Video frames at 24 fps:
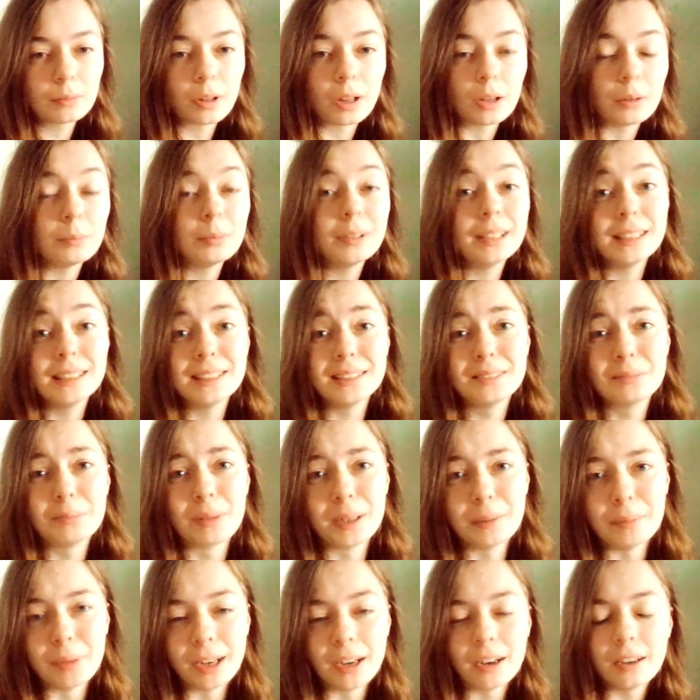Like, please
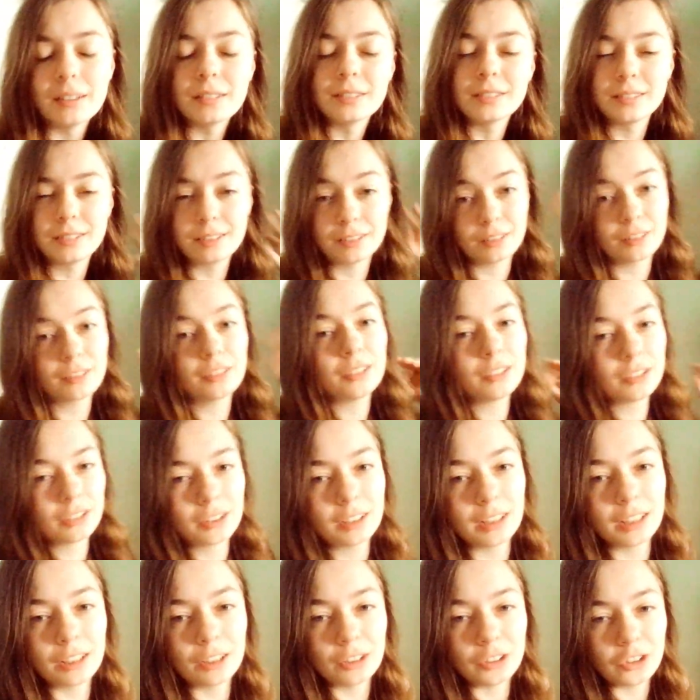buy my art.
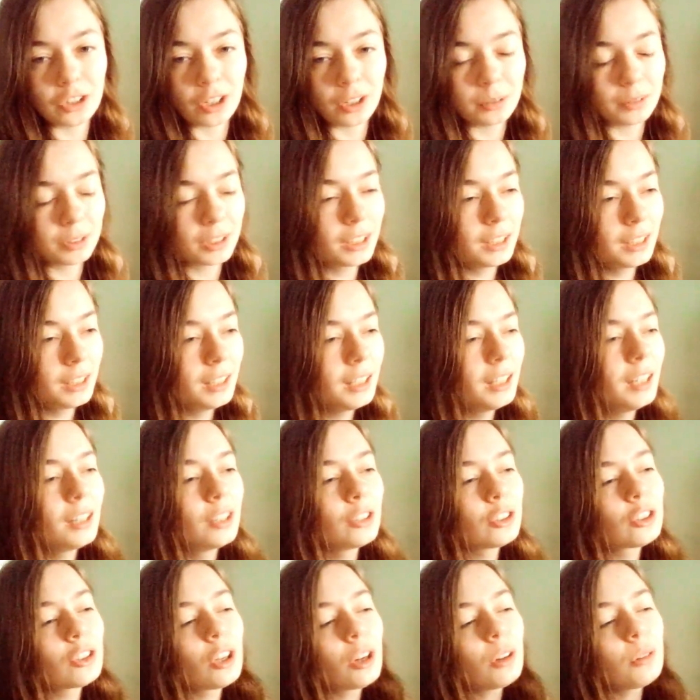Still a joke.
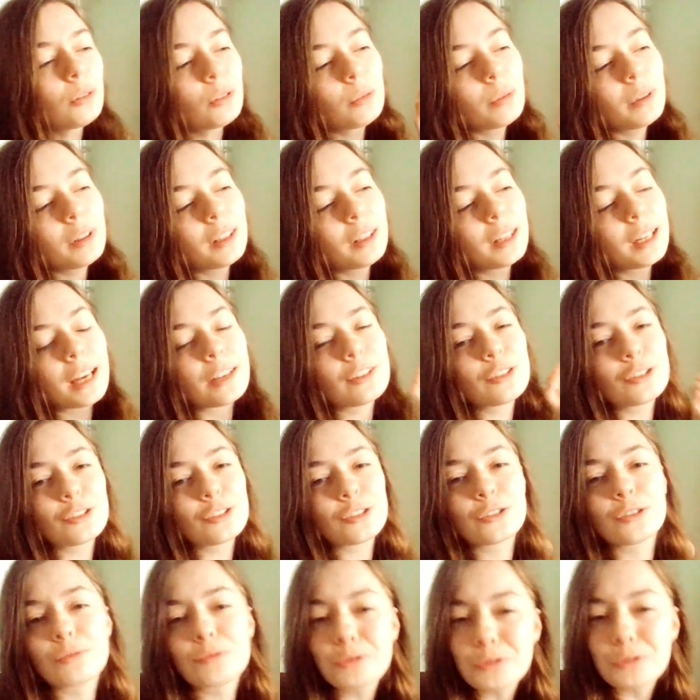Joke with an
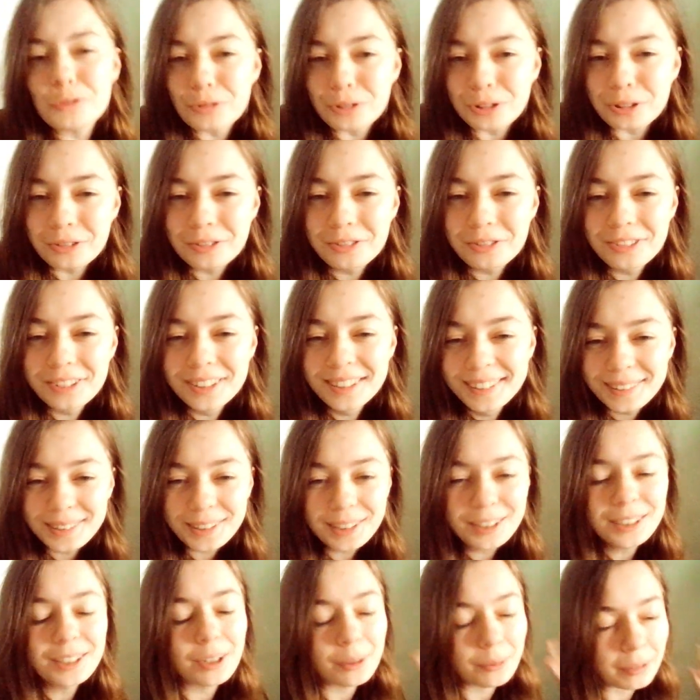essence of truth.
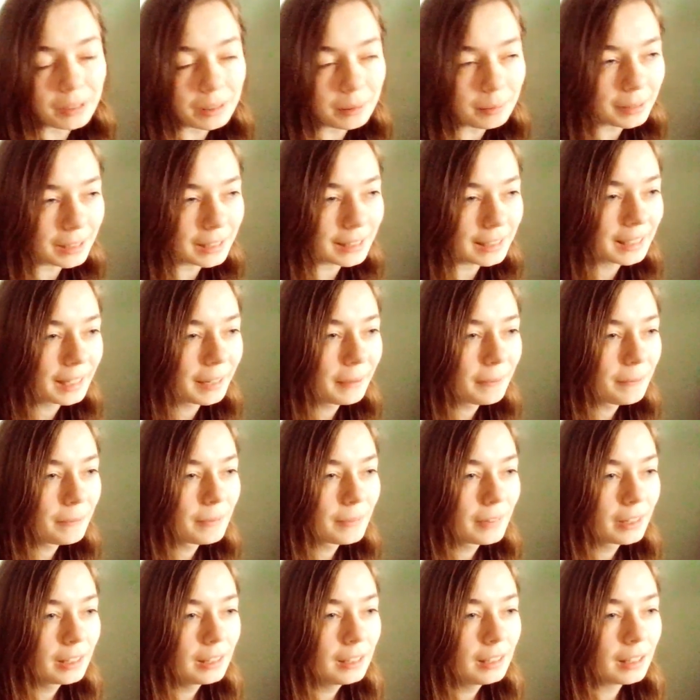You know what I mean.
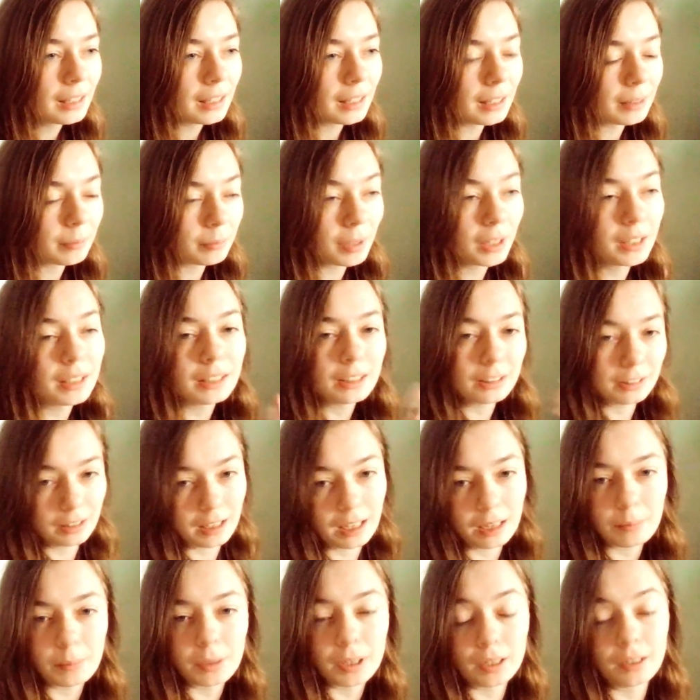I need to
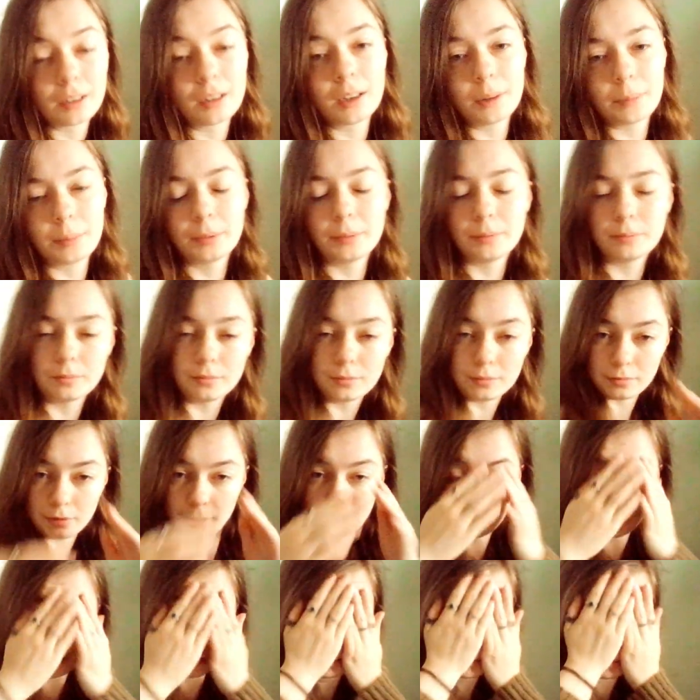get my art up and
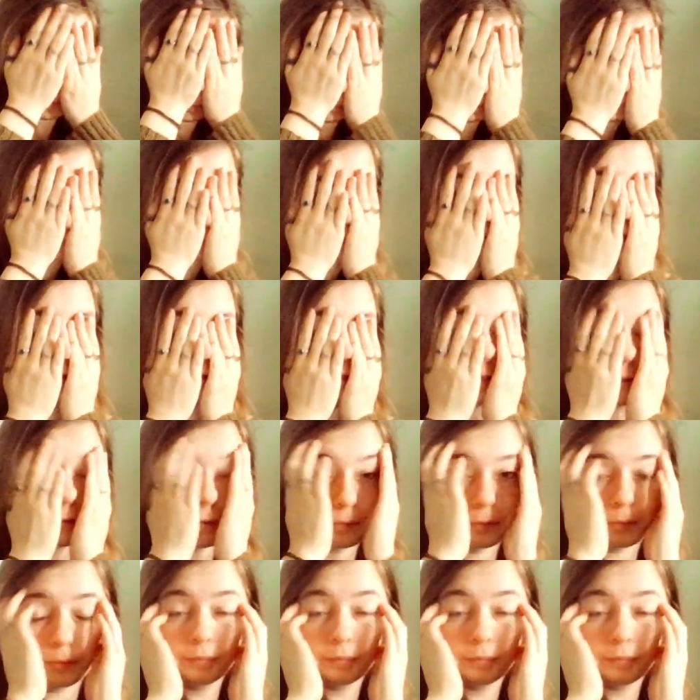running because of,